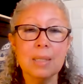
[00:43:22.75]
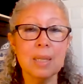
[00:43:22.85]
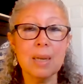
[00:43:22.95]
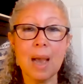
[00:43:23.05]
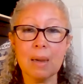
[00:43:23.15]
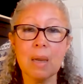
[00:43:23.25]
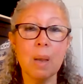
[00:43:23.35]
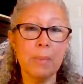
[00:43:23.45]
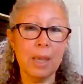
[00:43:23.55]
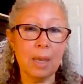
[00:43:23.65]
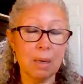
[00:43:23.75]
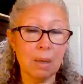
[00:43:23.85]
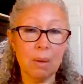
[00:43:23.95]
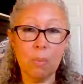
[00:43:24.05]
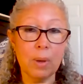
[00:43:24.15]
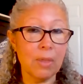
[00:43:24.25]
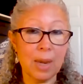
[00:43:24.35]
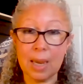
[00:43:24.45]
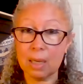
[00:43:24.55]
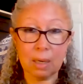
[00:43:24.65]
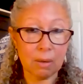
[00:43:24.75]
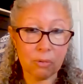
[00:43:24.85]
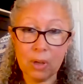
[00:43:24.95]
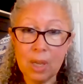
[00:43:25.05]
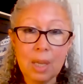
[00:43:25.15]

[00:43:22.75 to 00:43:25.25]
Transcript: to not come in with a negative.